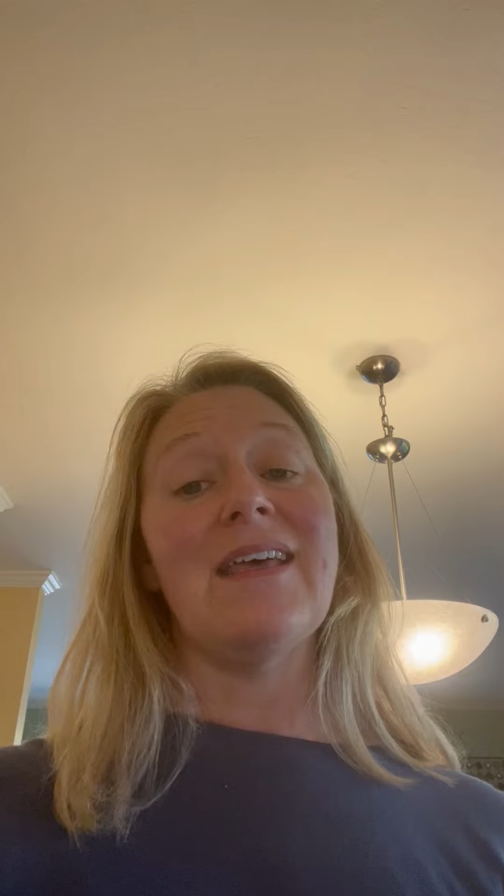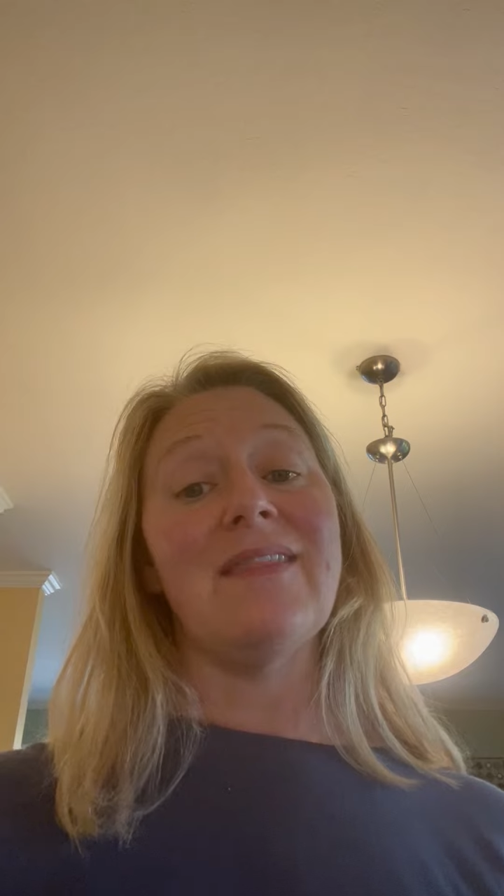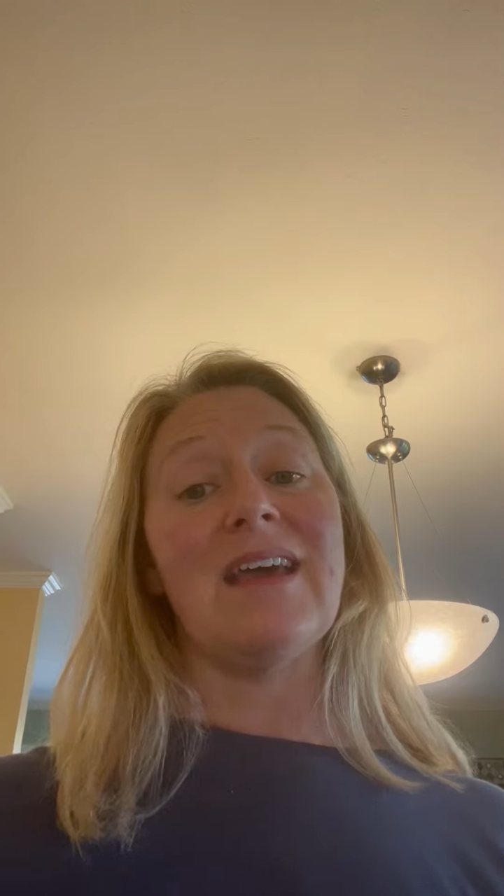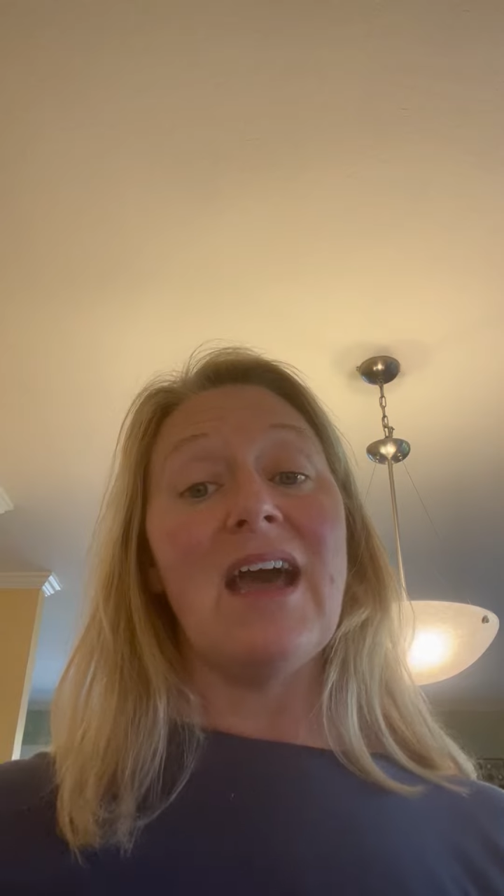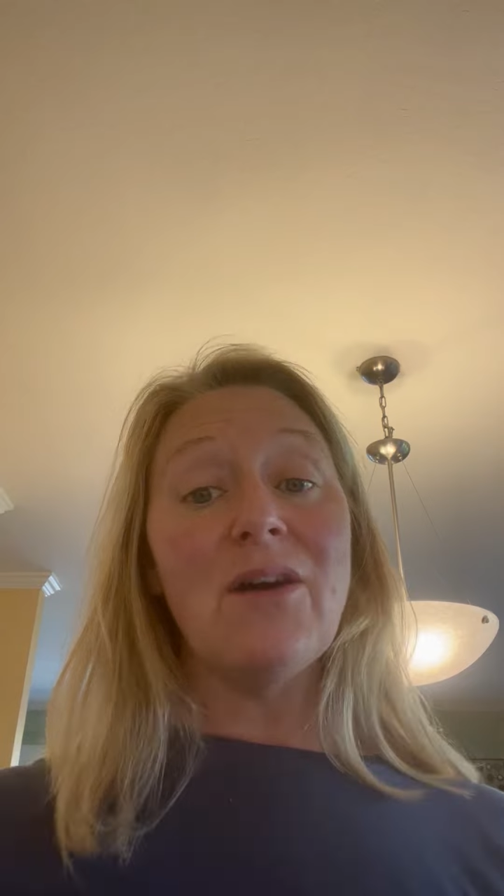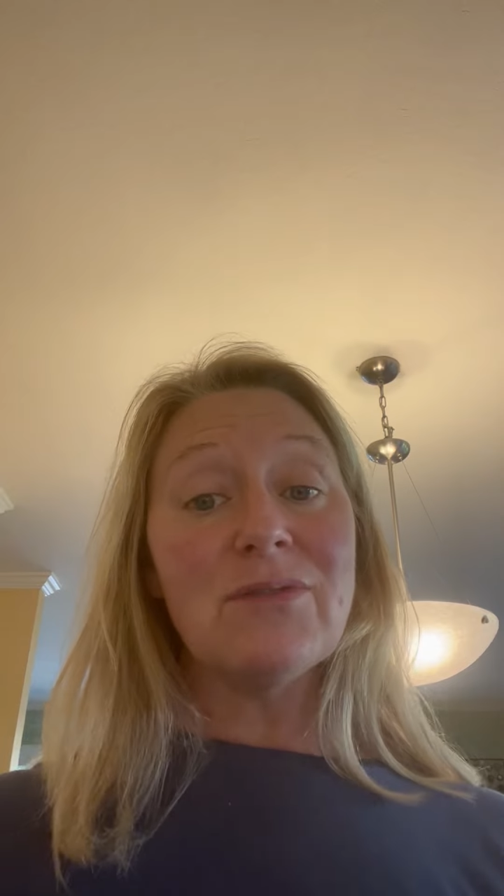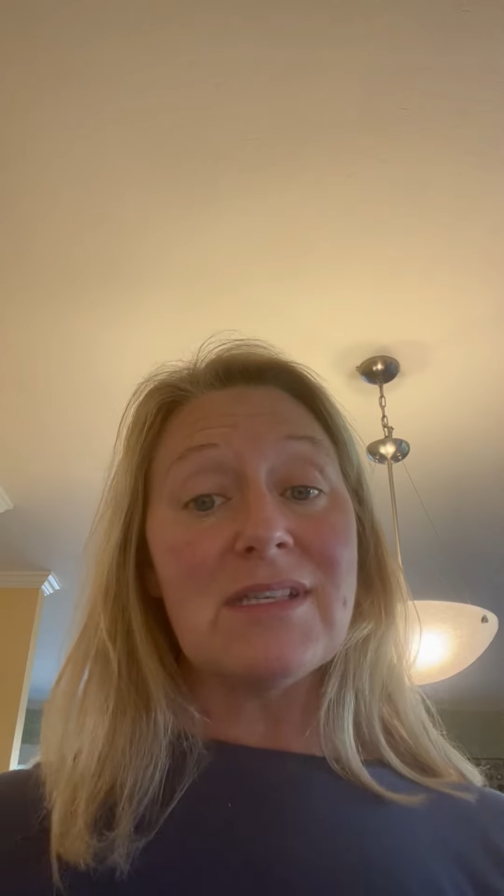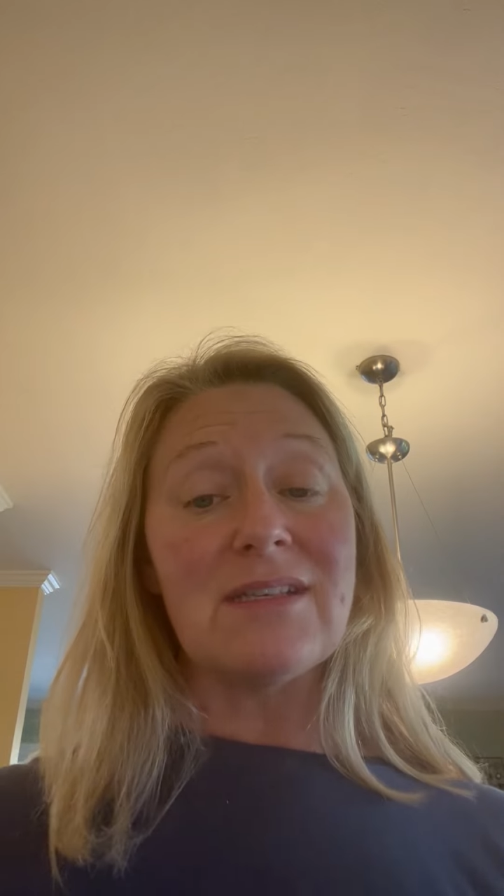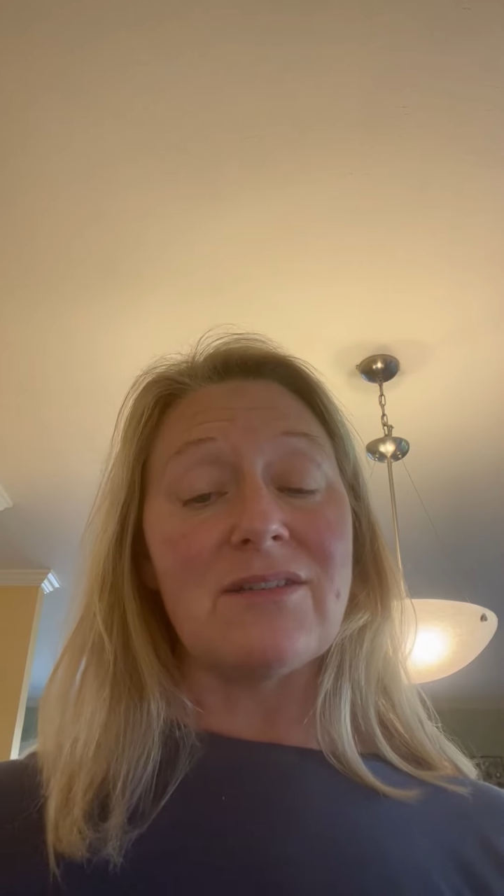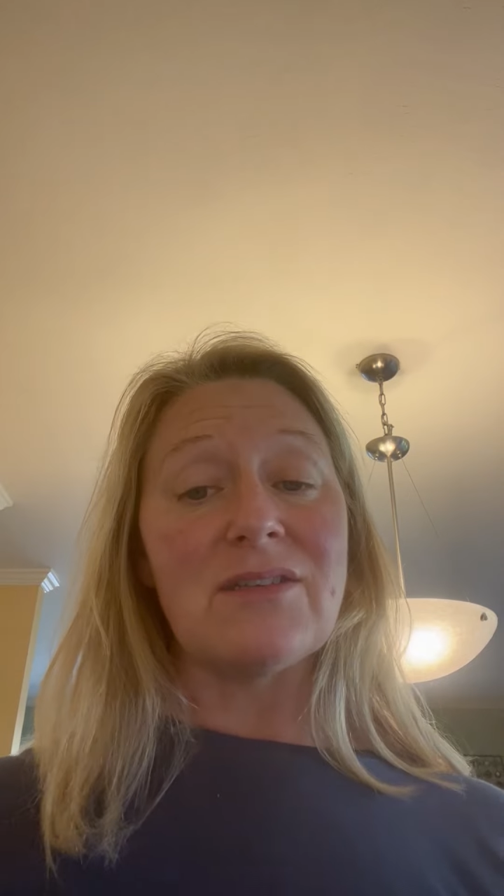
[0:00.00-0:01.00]
and the
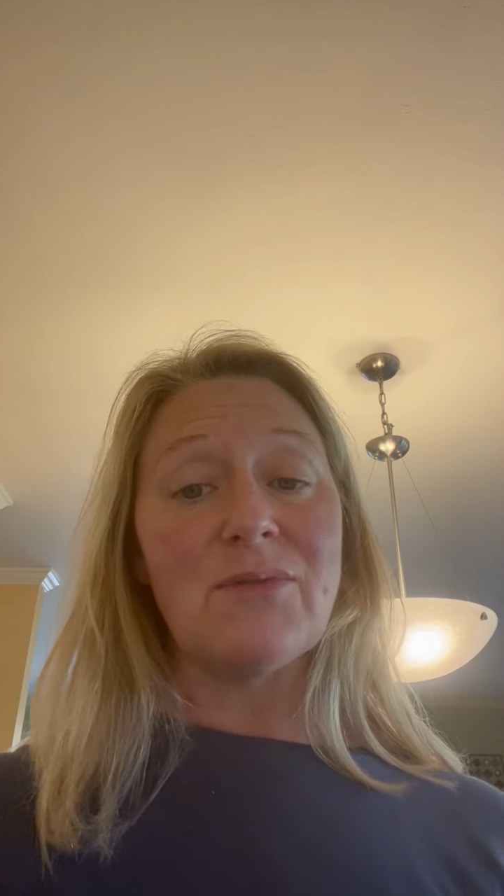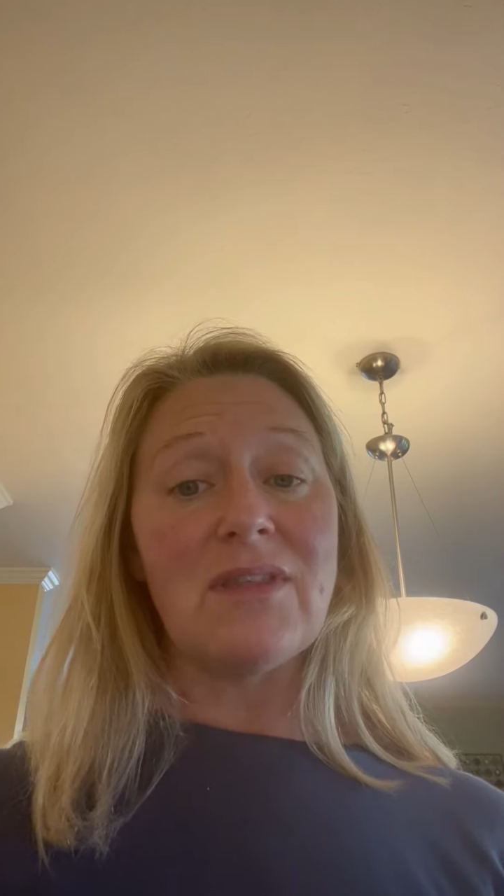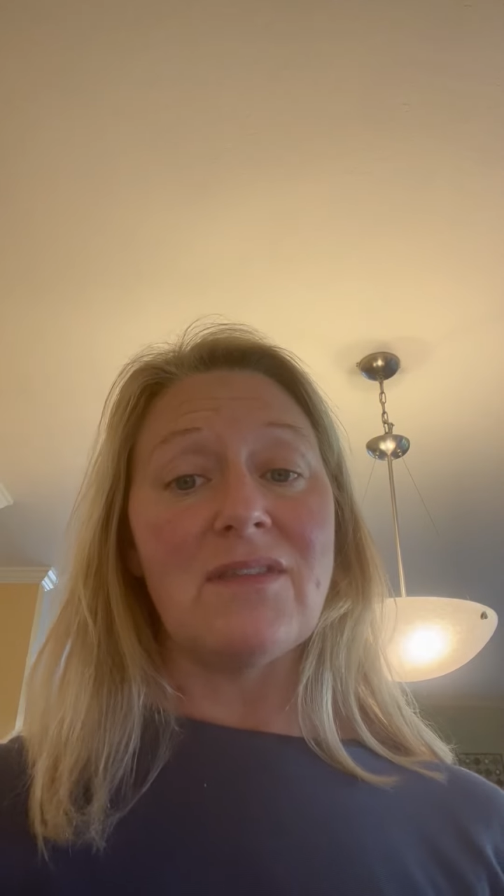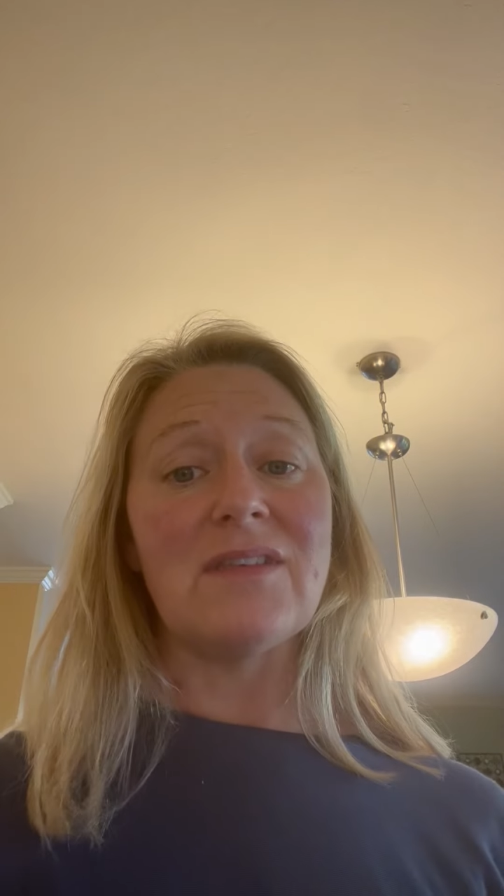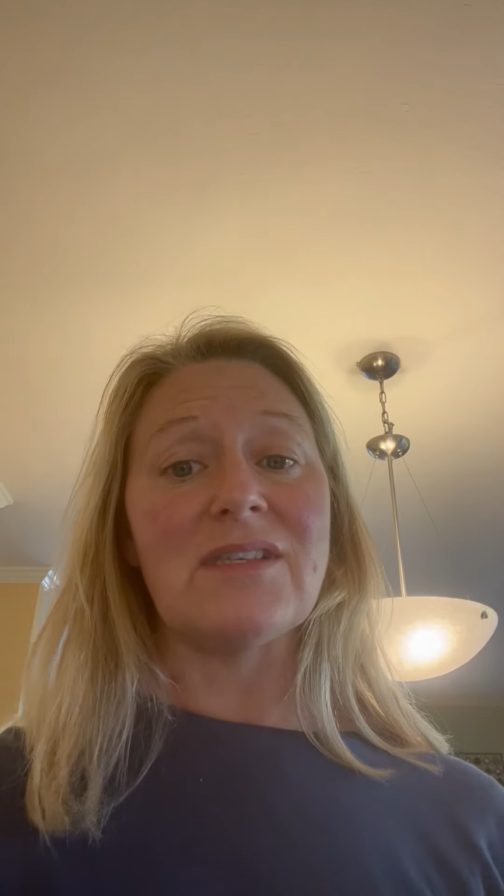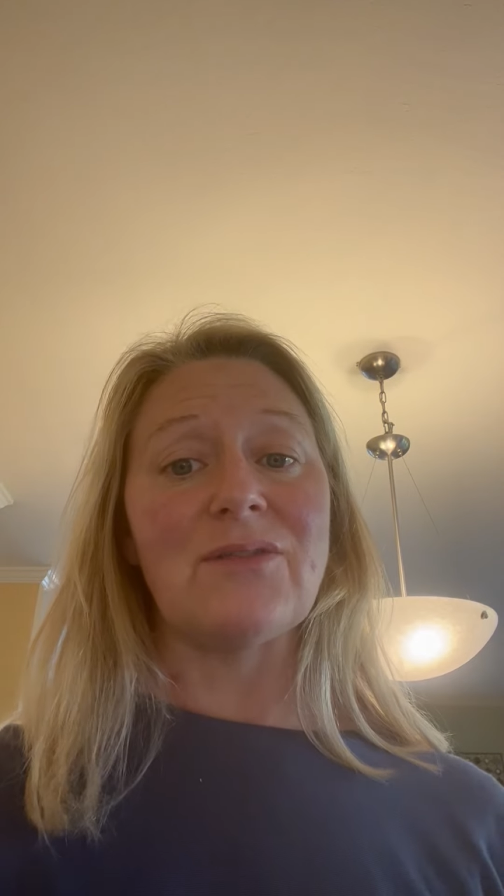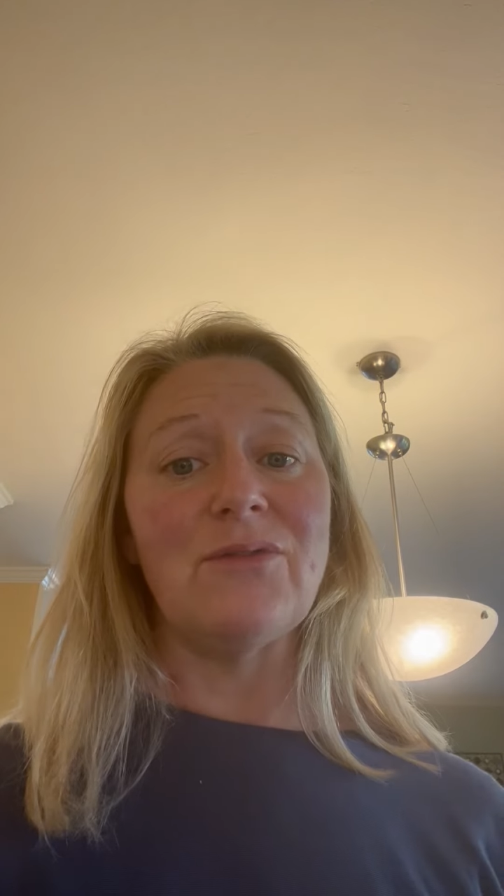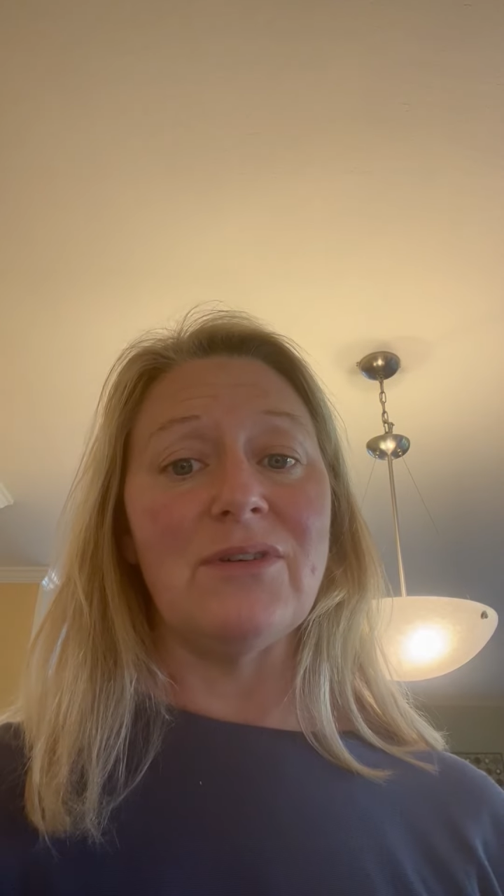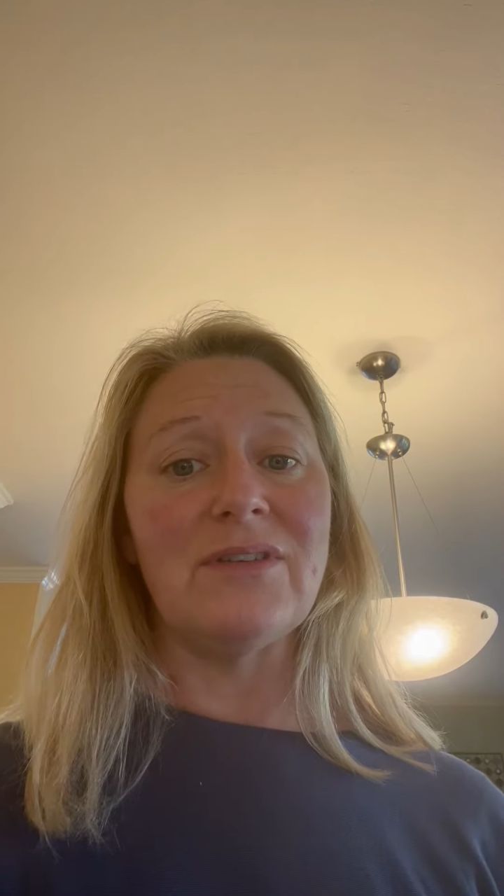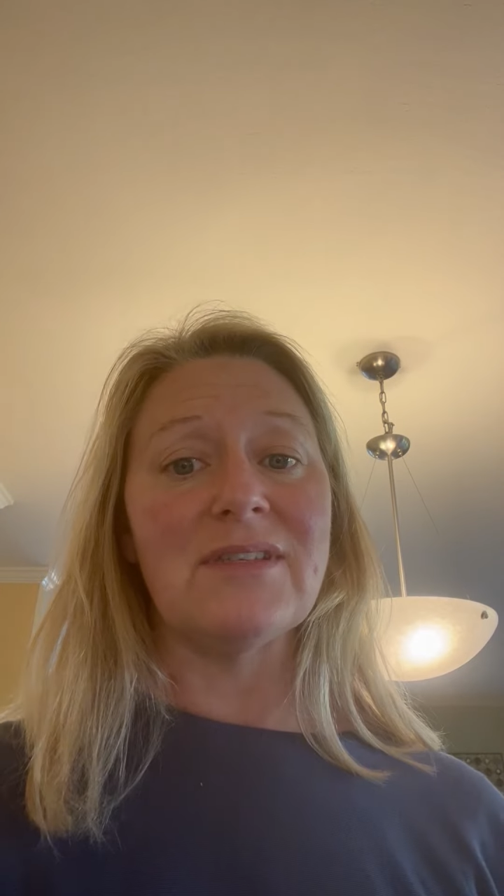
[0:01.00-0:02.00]
counselors within the
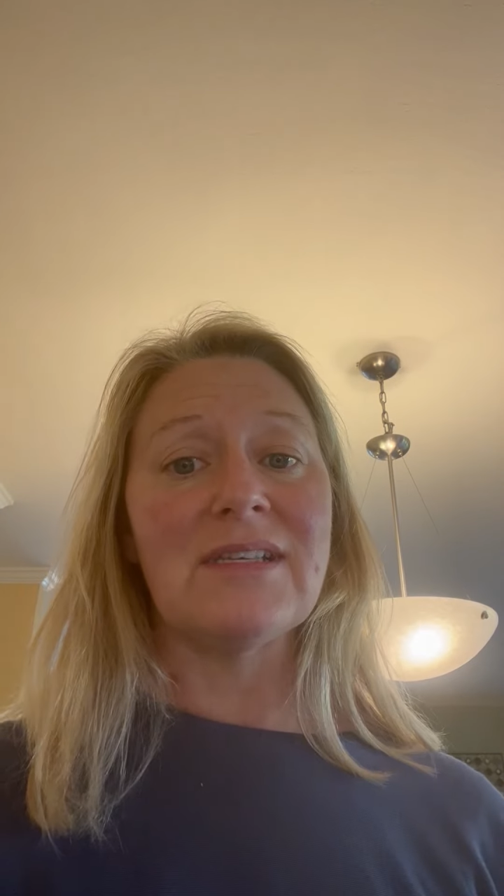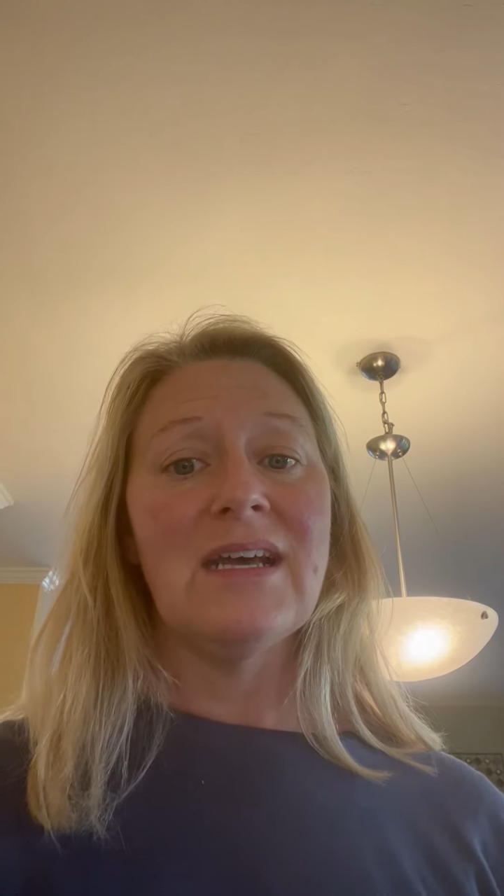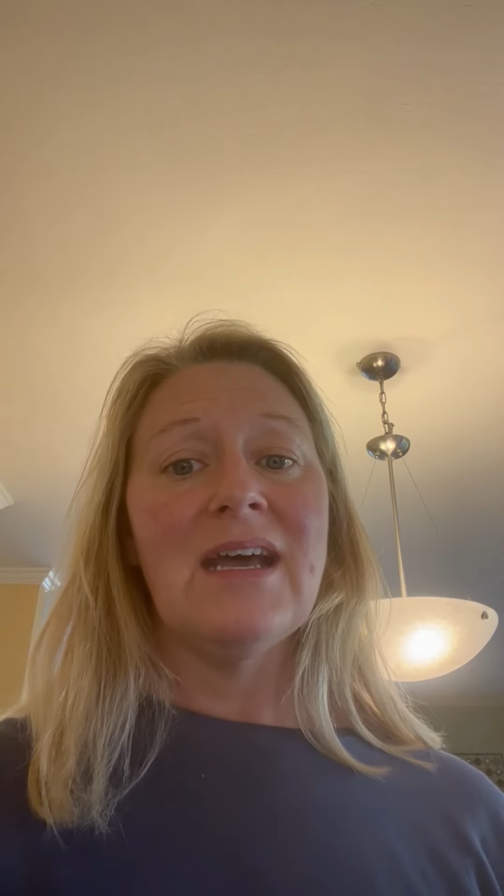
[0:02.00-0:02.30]
schools